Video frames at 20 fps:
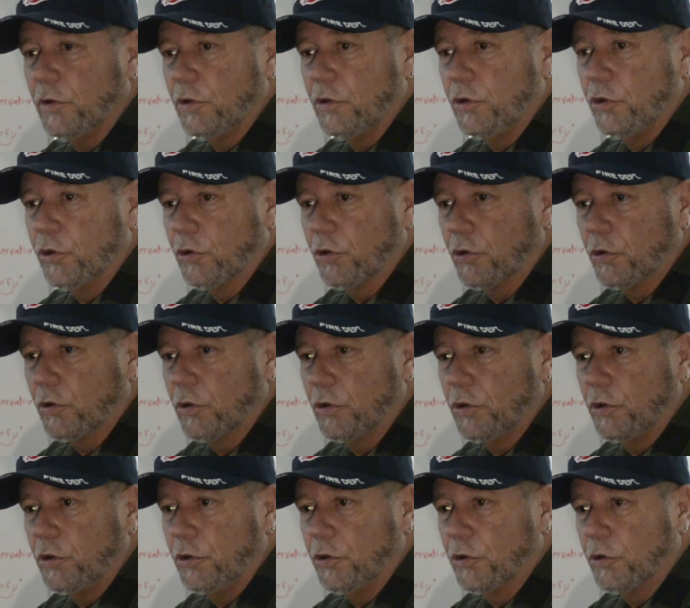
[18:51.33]
you
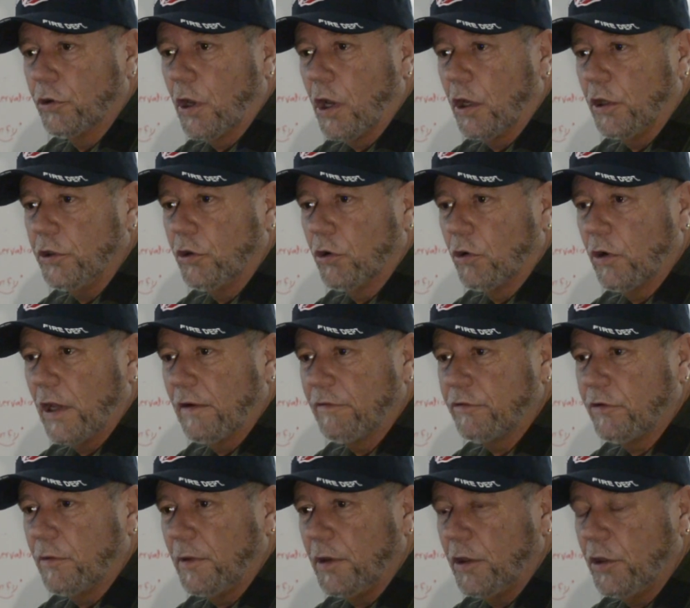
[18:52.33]
don't have
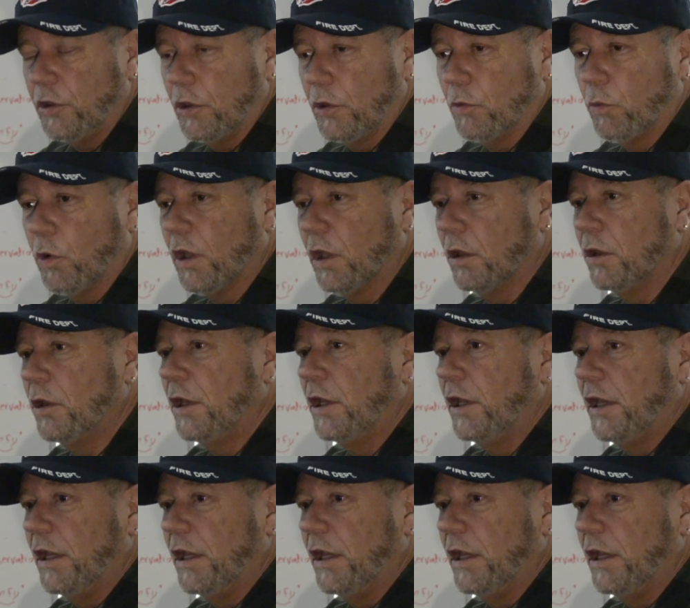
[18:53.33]
to, well,